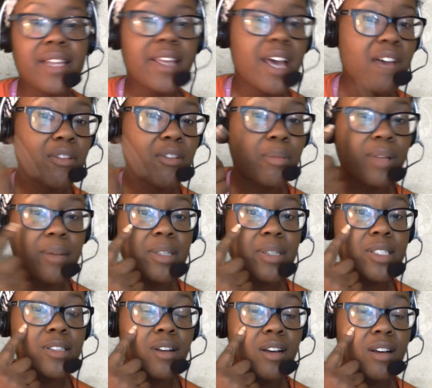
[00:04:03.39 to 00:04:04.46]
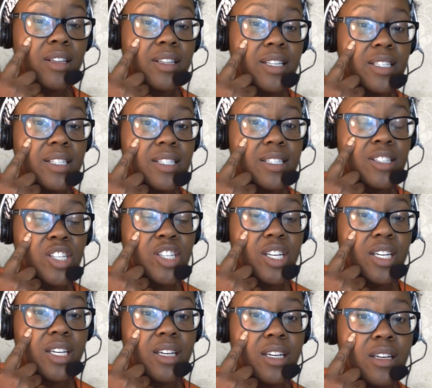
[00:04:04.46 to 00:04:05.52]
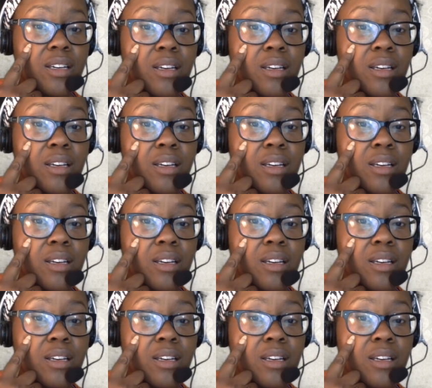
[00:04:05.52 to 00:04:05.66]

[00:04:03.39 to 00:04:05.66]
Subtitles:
they have a blemish on this cheek.